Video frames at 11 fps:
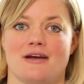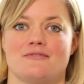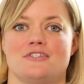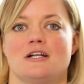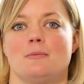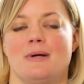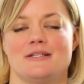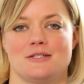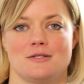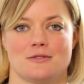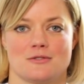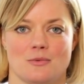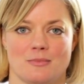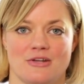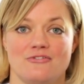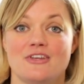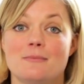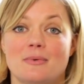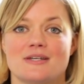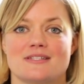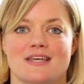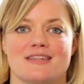have gel pedicures on my feet
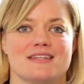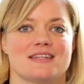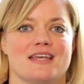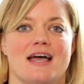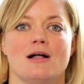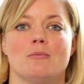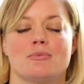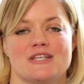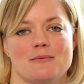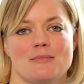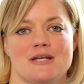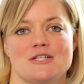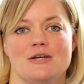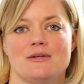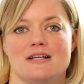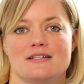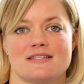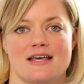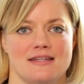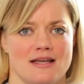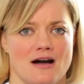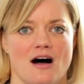because I think they help protect my toenails
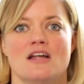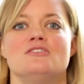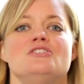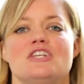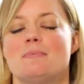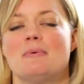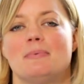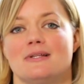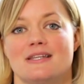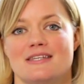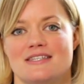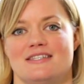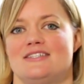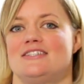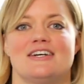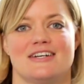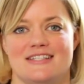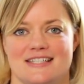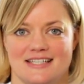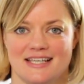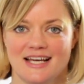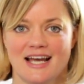and they are unchippable and
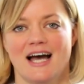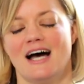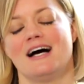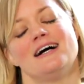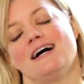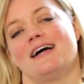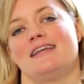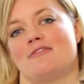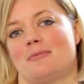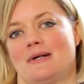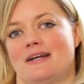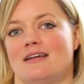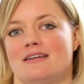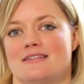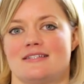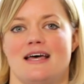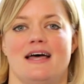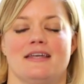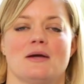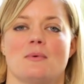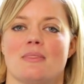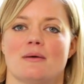sturdy. I love bright colours and
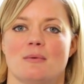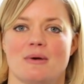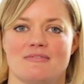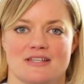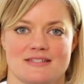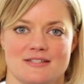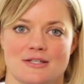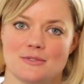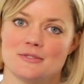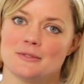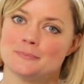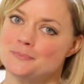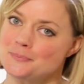I want them on my fingers and toes.